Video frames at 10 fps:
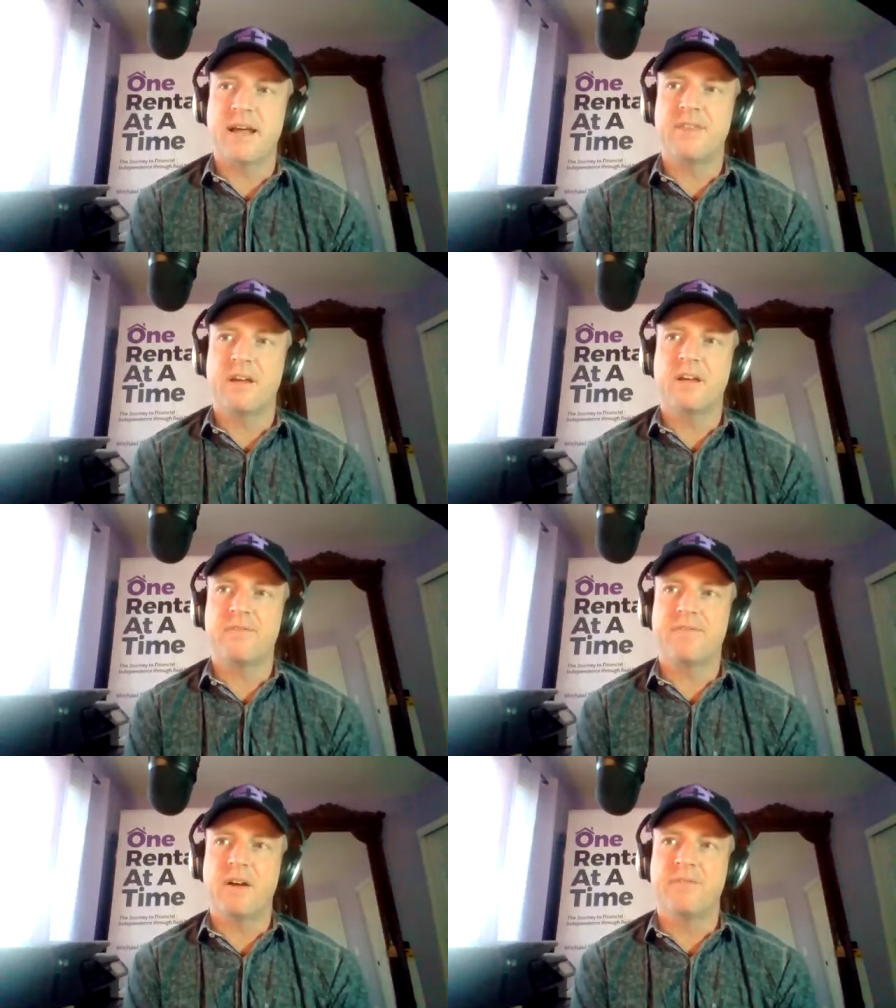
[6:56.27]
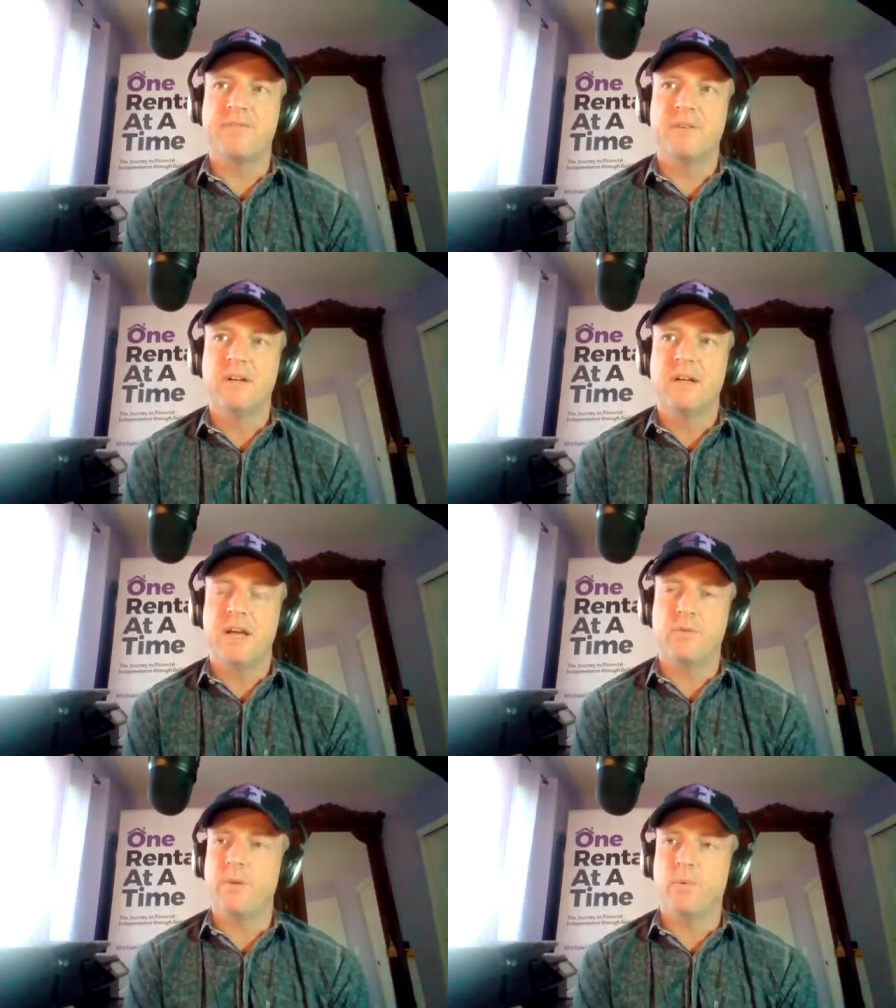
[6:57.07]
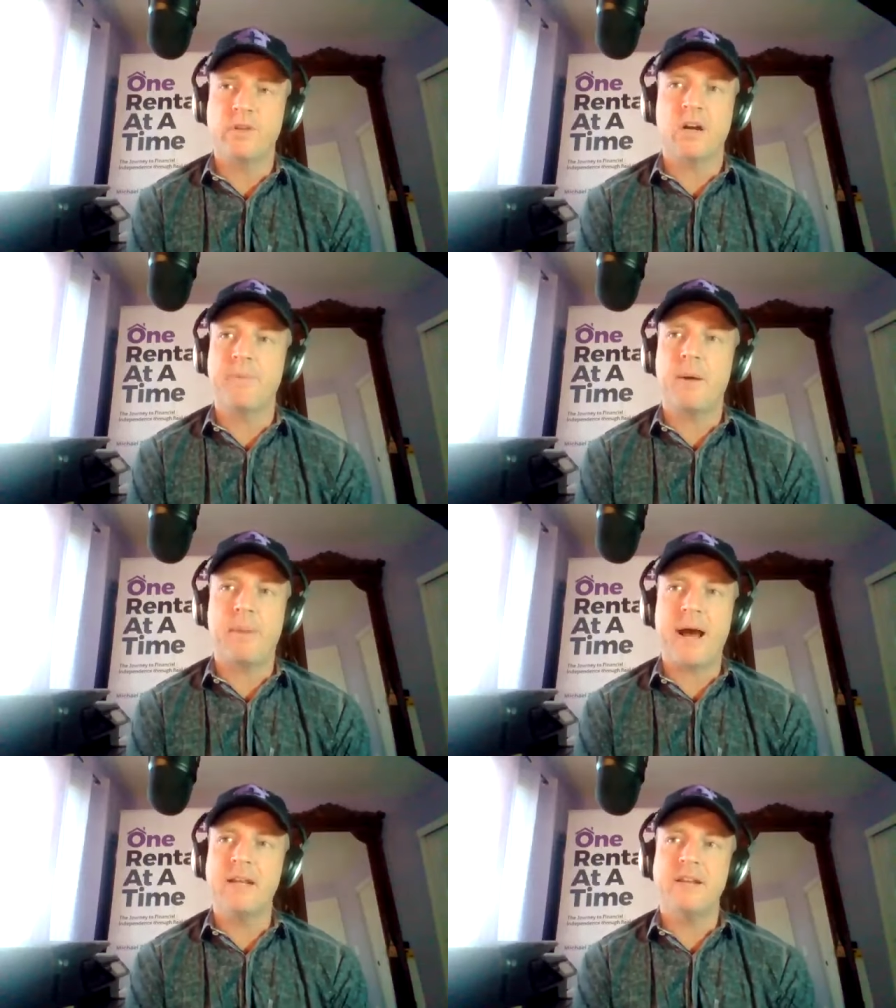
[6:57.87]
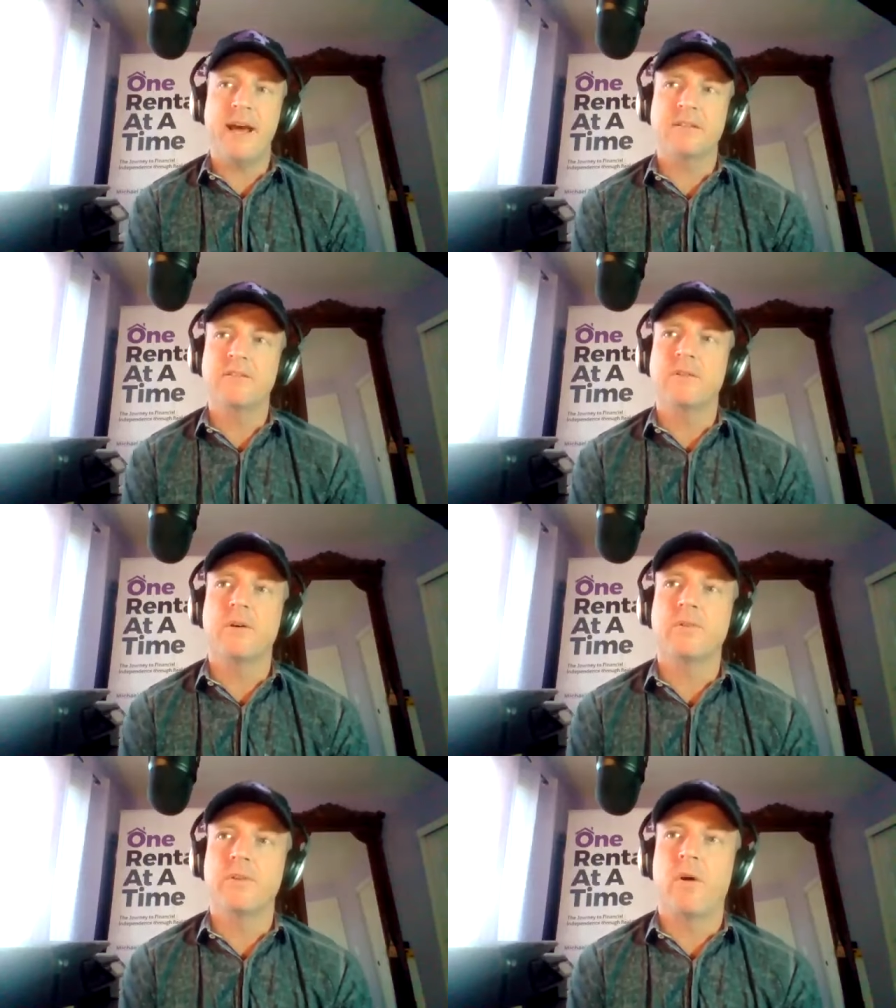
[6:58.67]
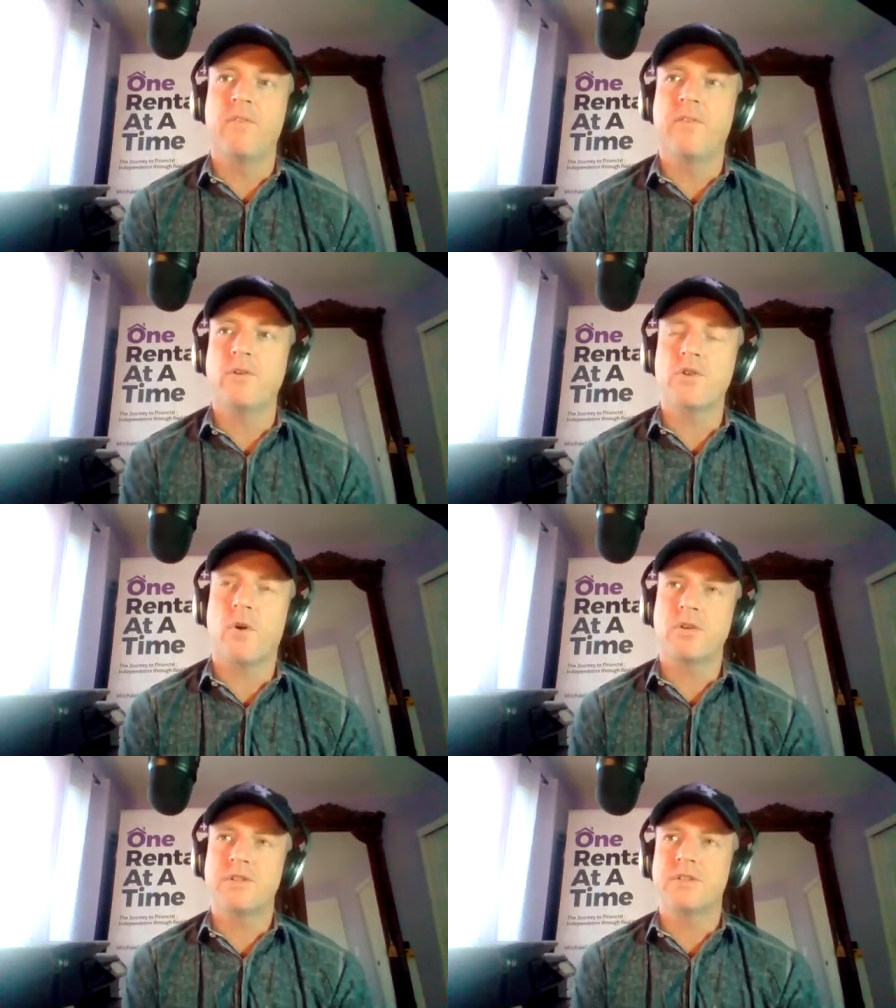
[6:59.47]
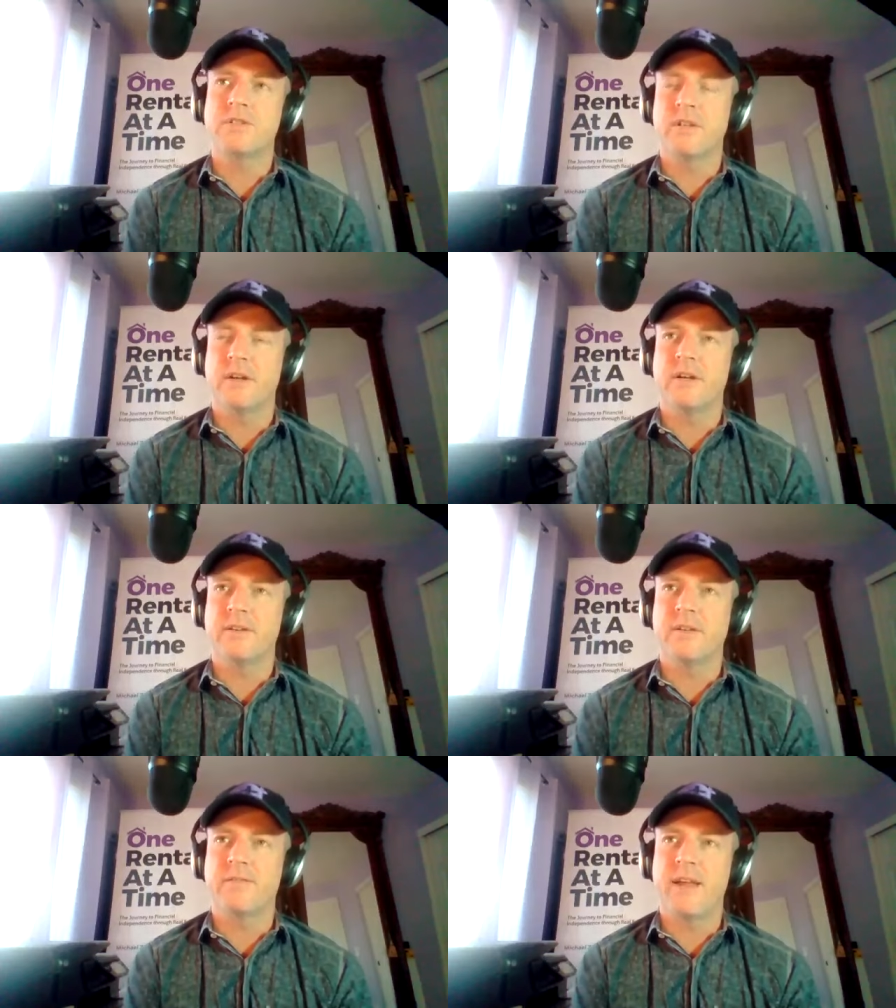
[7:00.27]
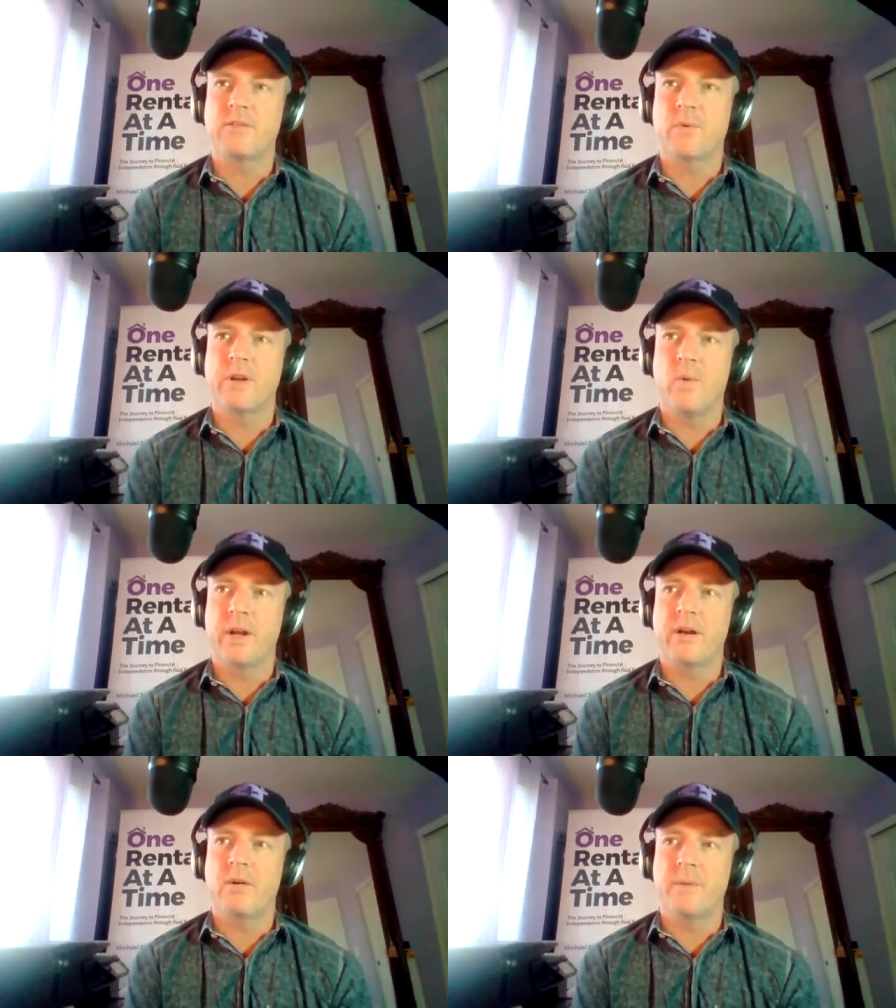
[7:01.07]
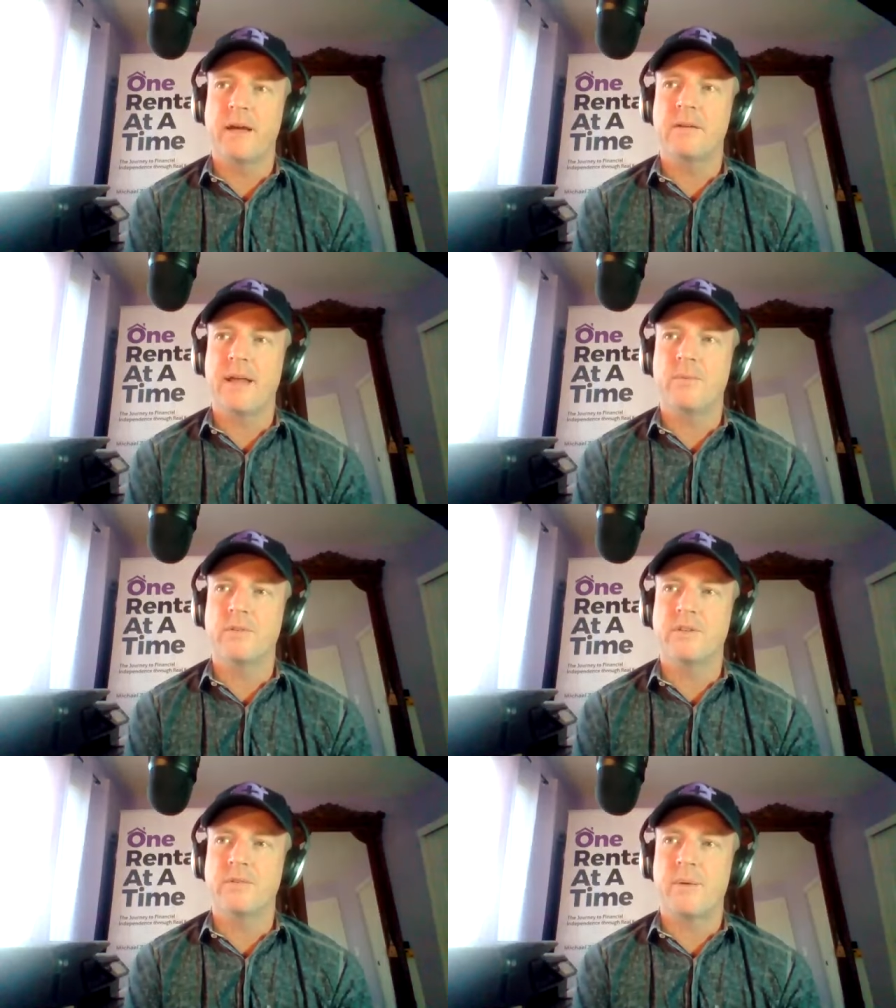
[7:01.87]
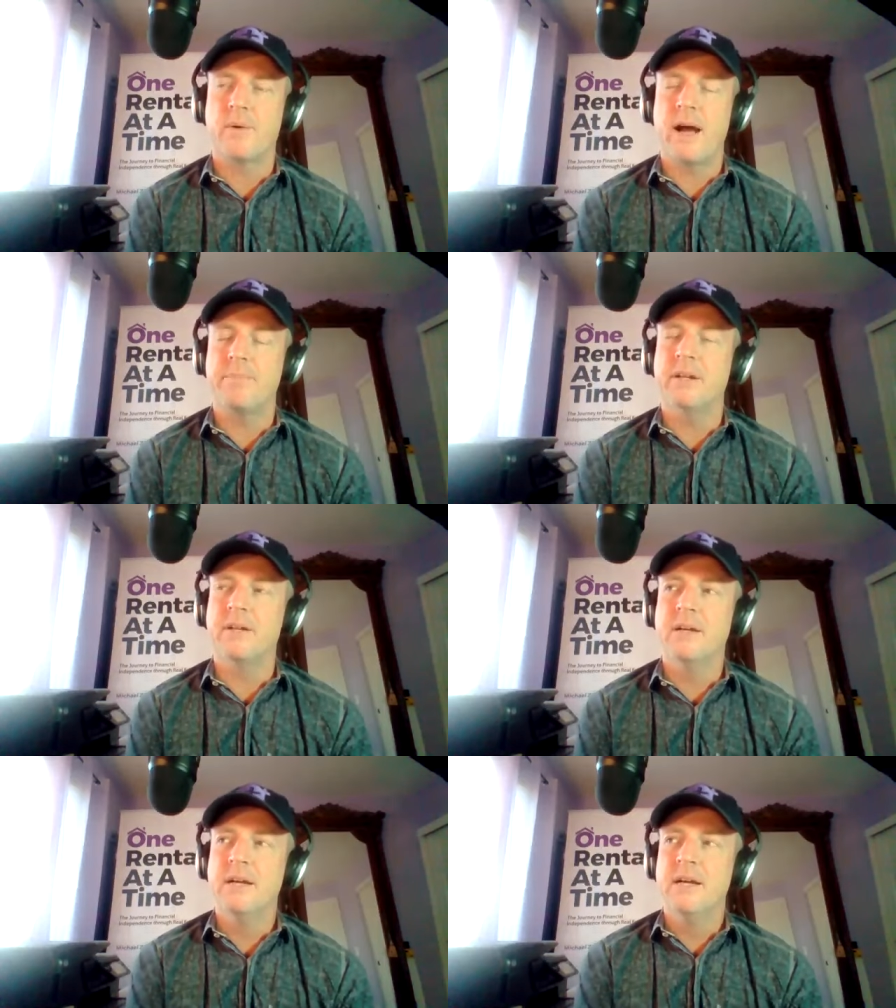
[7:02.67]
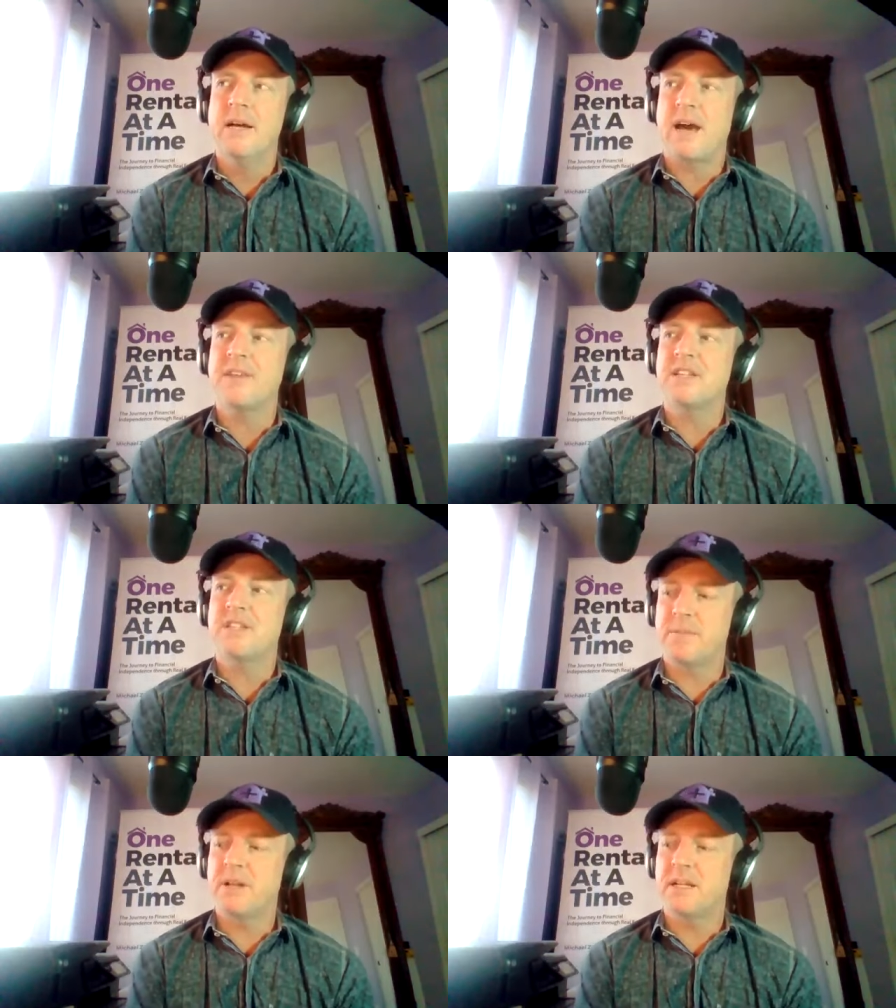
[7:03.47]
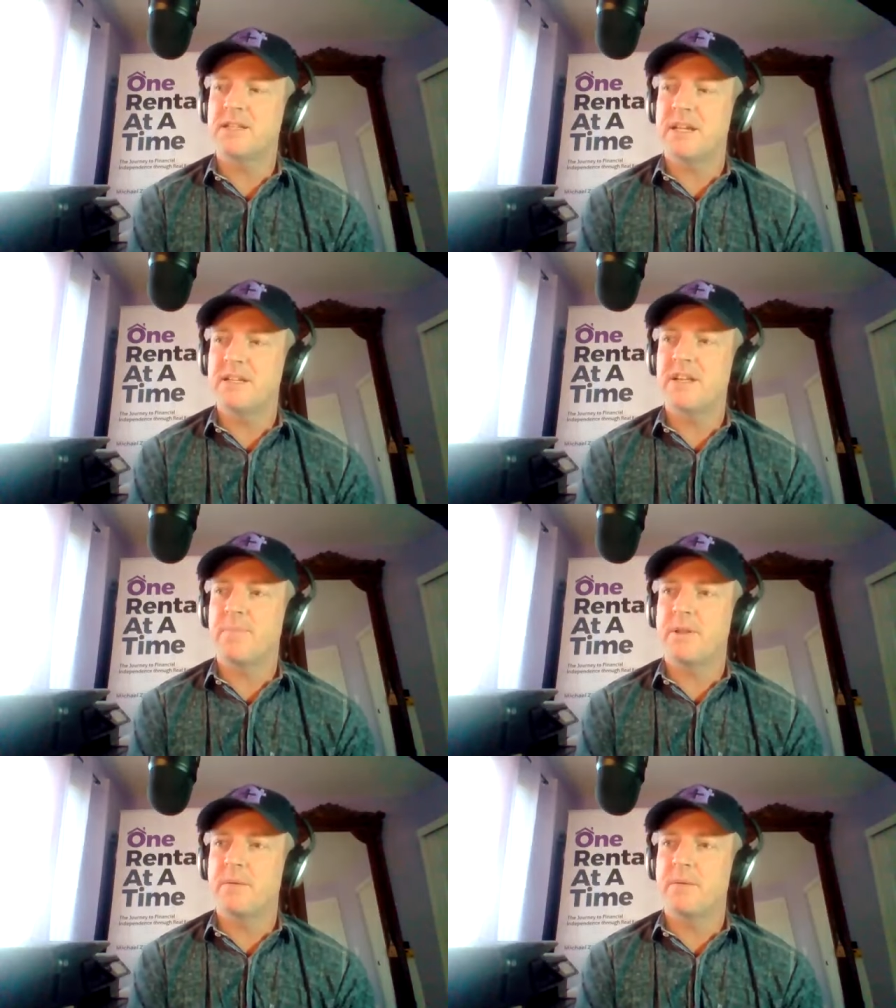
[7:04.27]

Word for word: I think if if and we'll talk about Biden next. So the, hold hold your horses uh, if that's where you want to go. But that that will that will happen. I think stimulus ends up